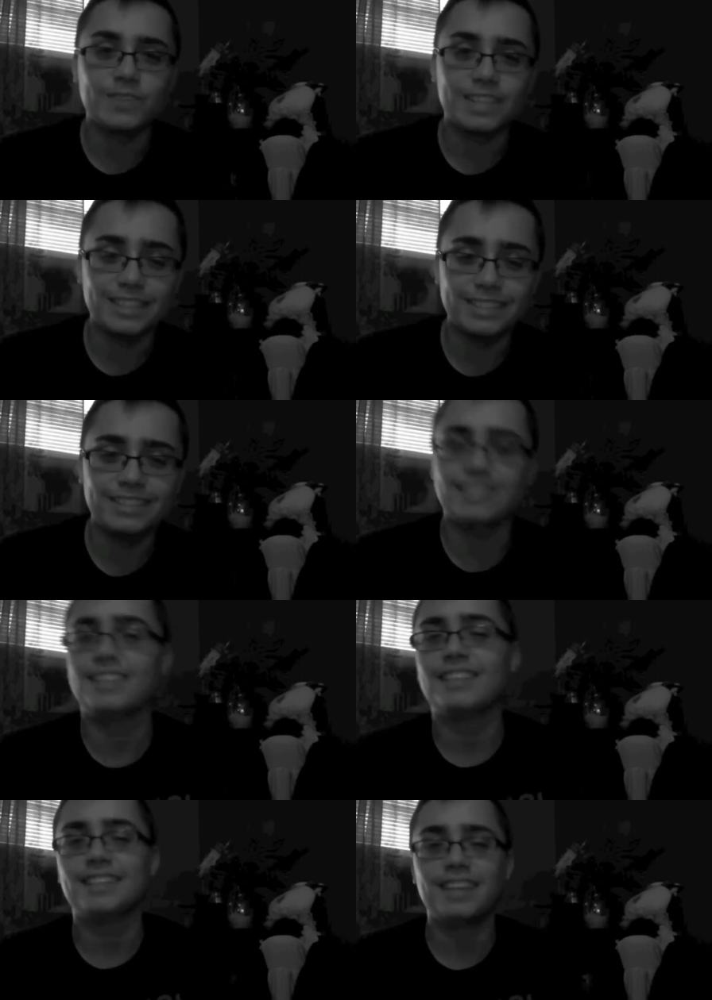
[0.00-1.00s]
Because
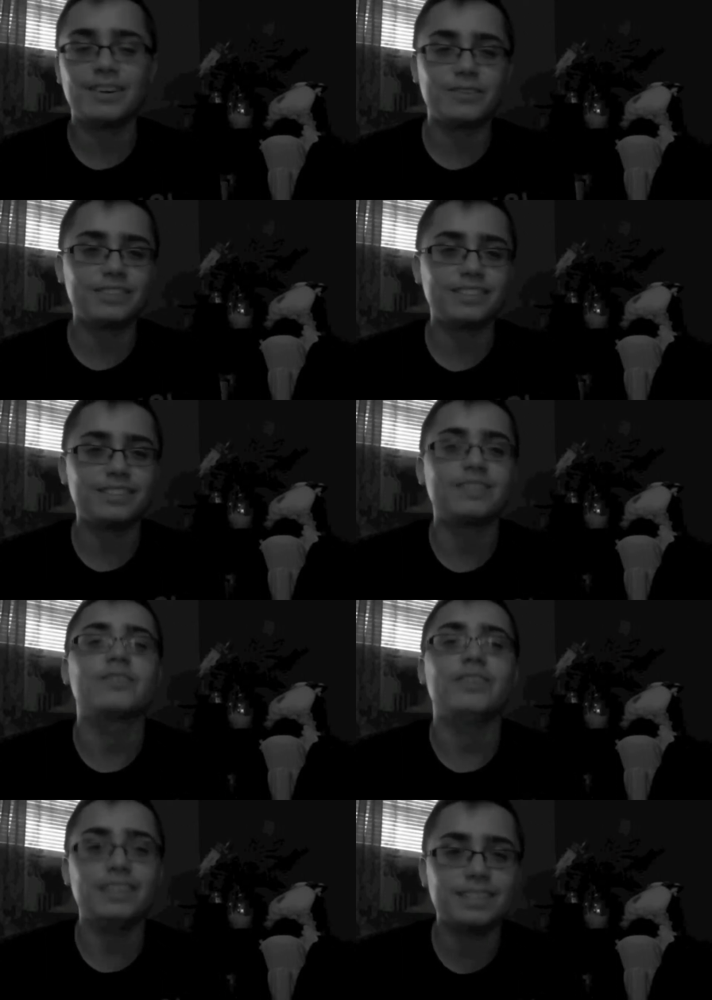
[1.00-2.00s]
that was a
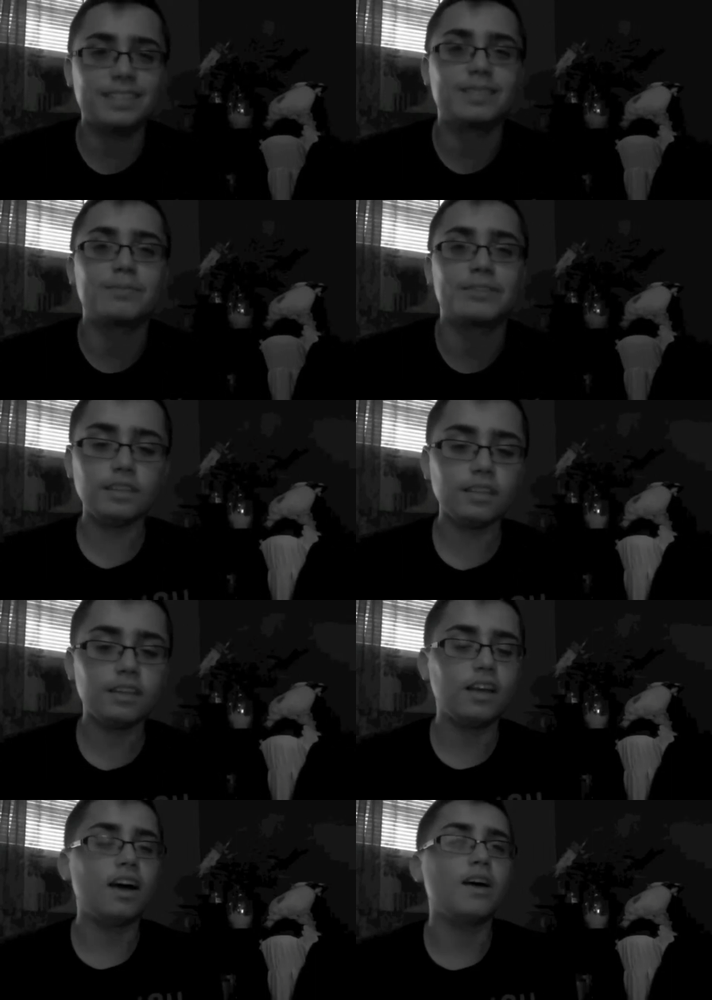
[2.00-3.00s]
crazy experience.
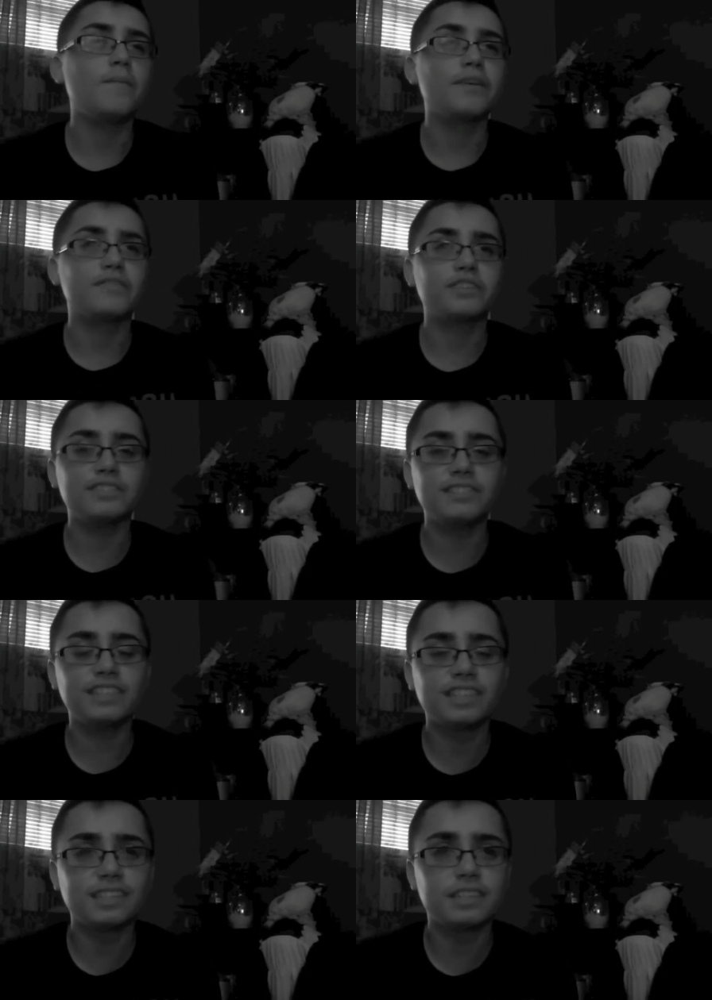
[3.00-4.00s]
Uh, my first
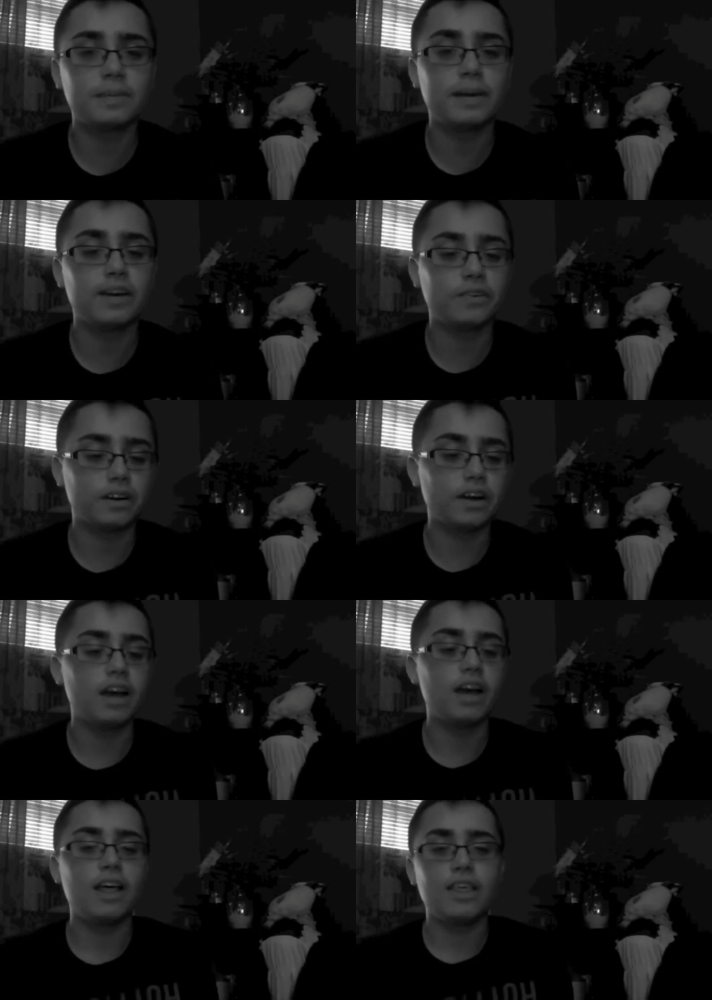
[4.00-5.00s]
vignette is about
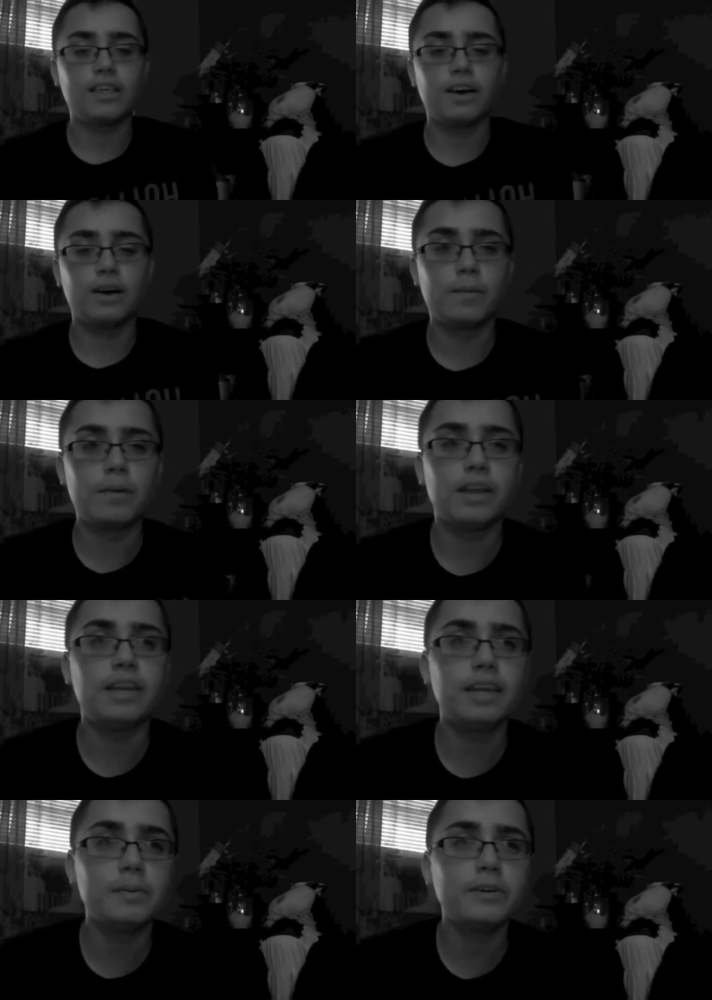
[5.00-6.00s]
um, a
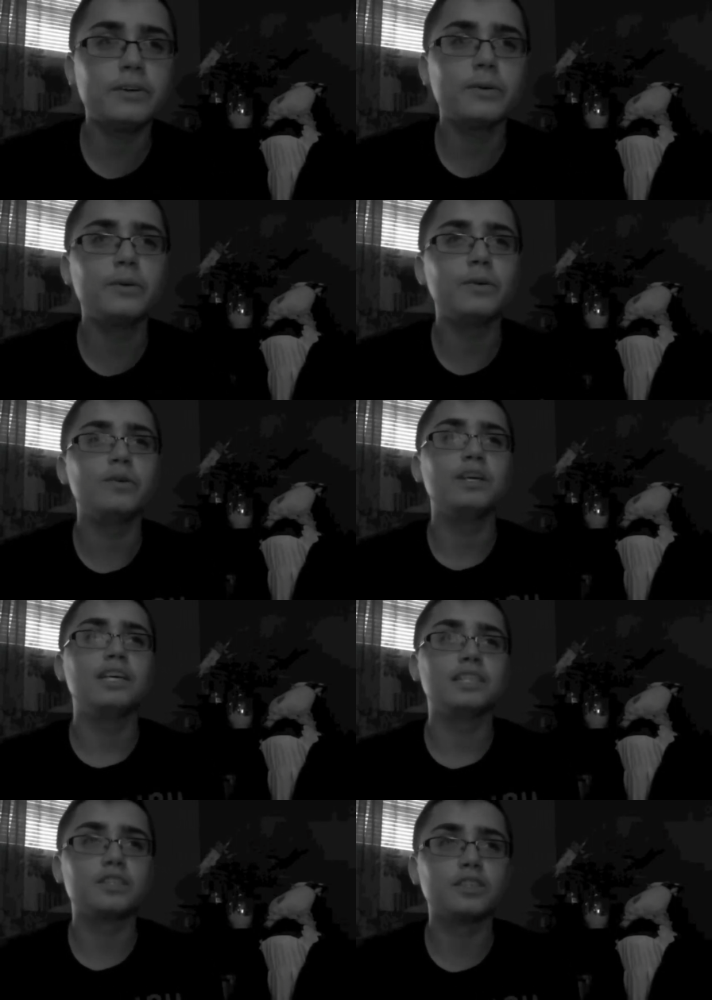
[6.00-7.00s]
neighbor who
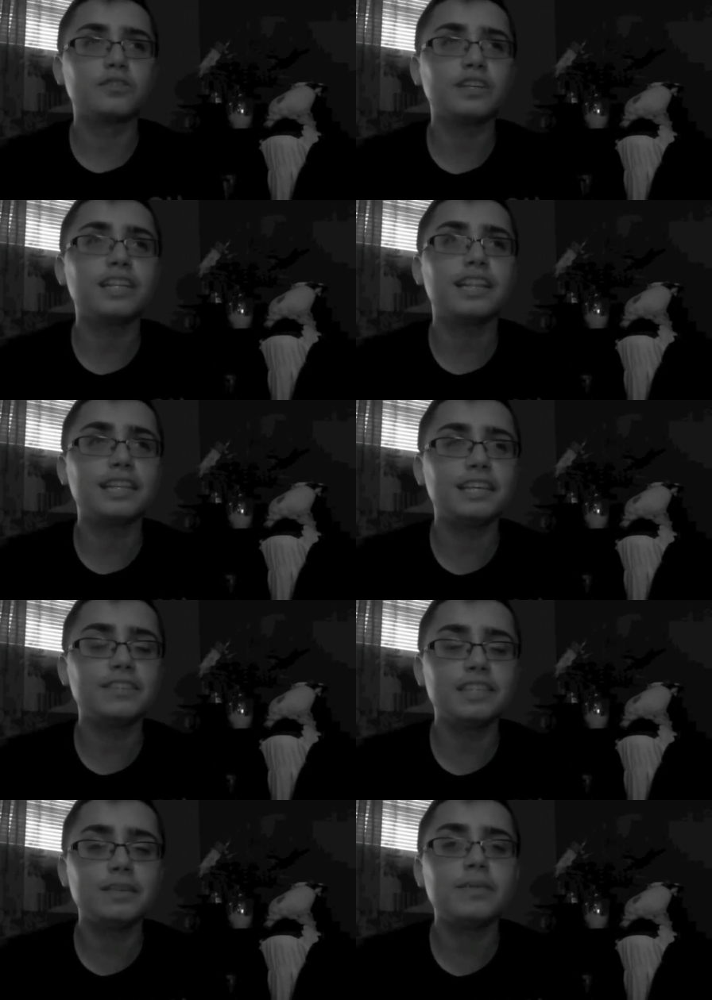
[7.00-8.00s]
his girlfriend
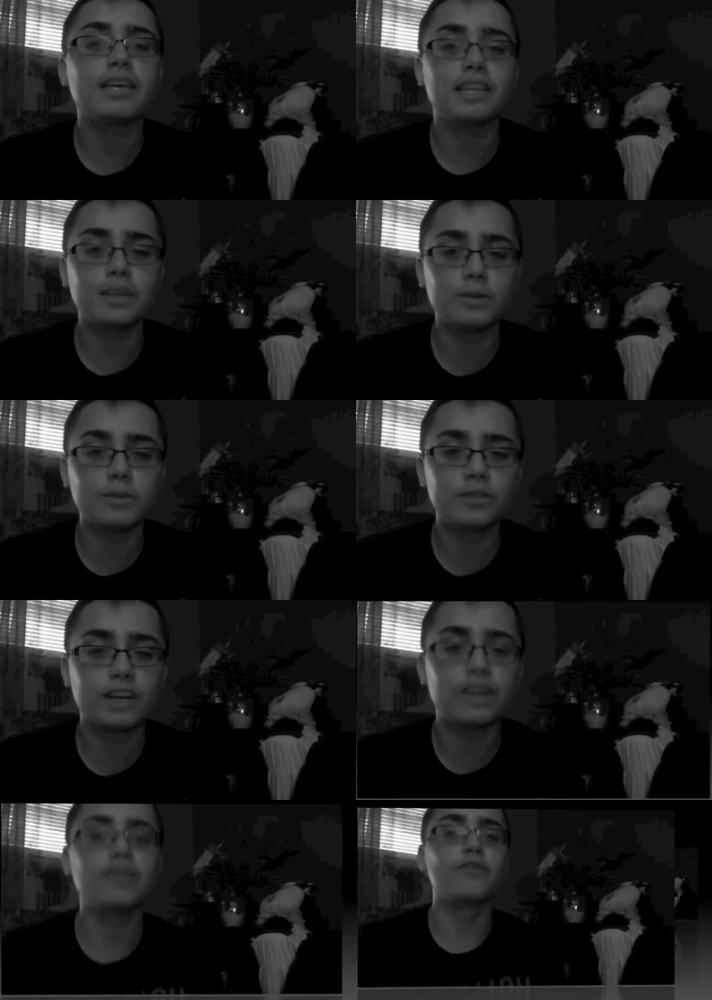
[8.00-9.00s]
leaves him and he goes around